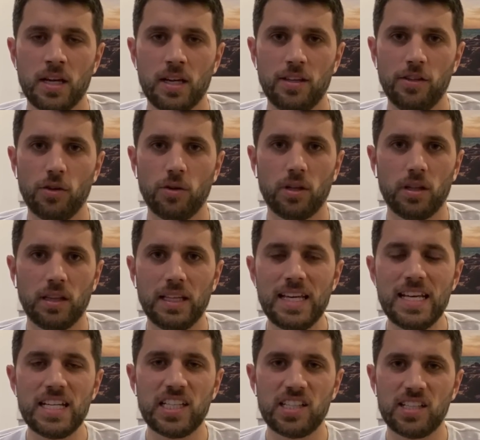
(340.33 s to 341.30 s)
you'll at
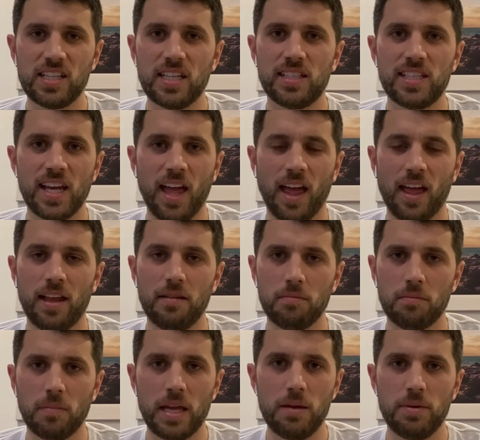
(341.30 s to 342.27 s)
least see
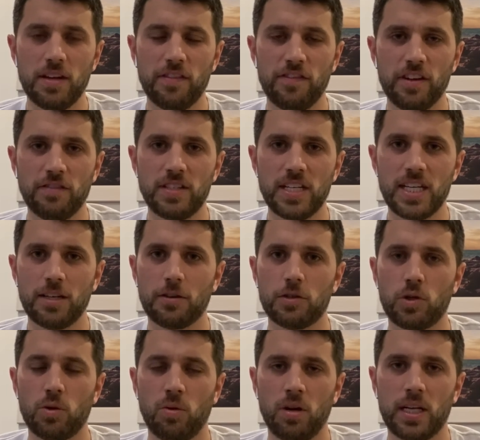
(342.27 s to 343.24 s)
10, maybe 15 or
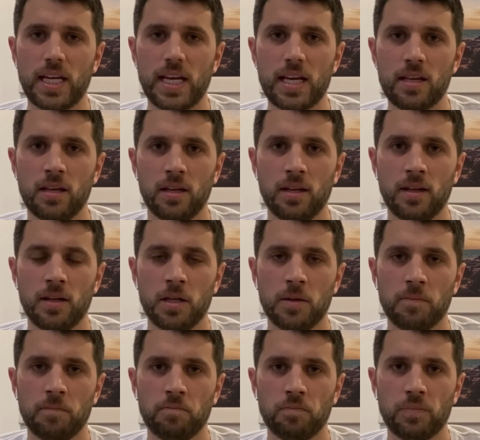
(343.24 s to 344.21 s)
20.
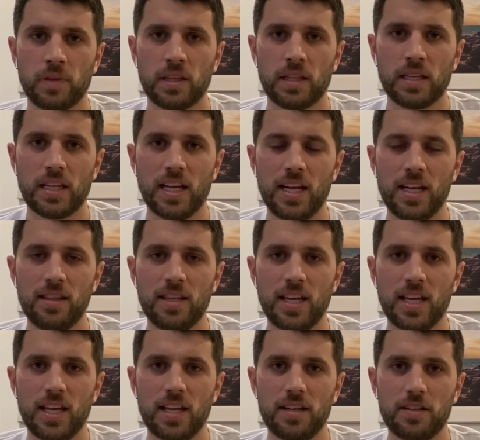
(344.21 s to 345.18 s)
And
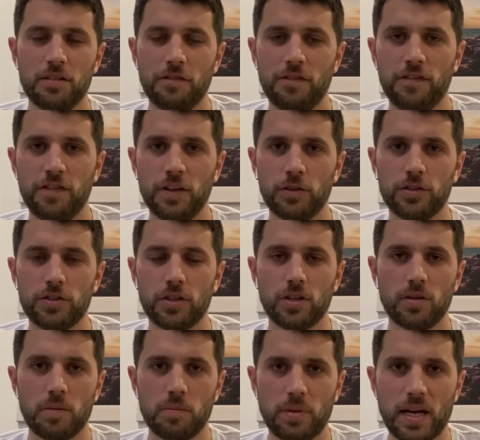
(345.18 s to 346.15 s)
then
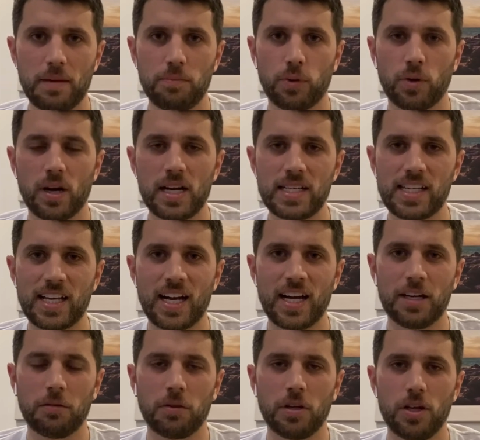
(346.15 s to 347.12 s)
filter by price
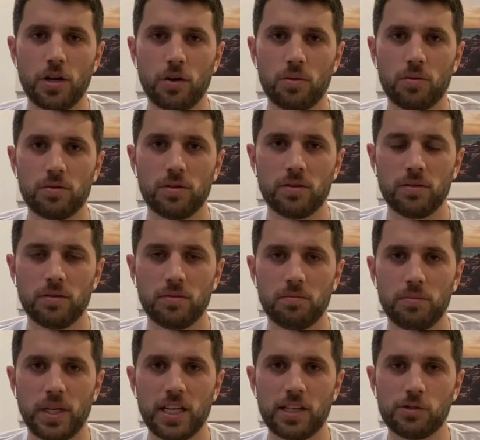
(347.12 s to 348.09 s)
high to low,
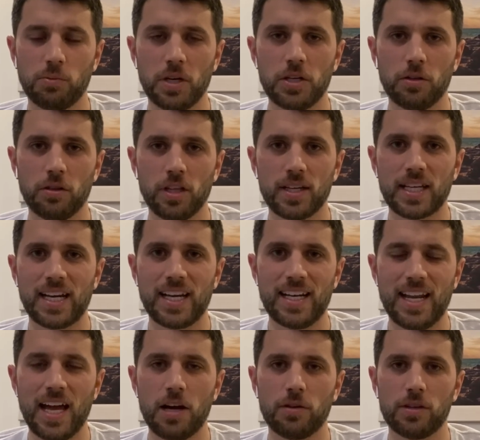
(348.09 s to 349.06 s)
because what you're looking
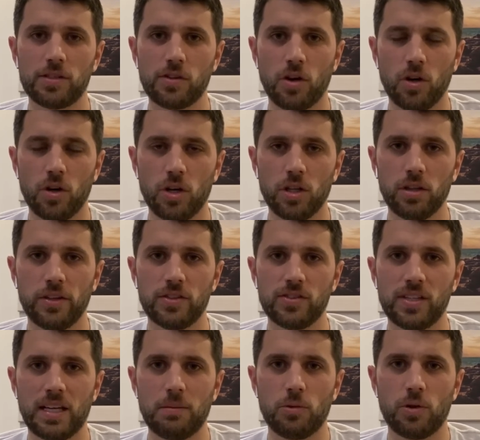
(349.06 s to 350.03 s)
at now is all the
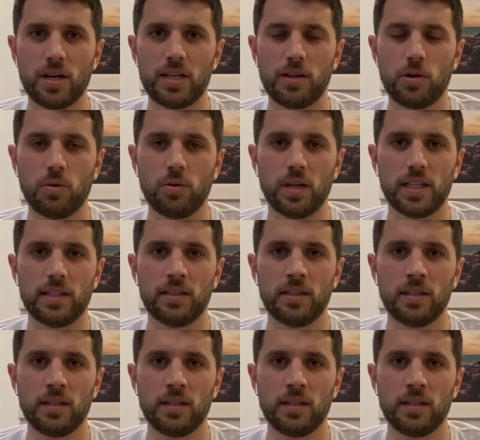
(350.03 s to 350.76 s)
same graded coin.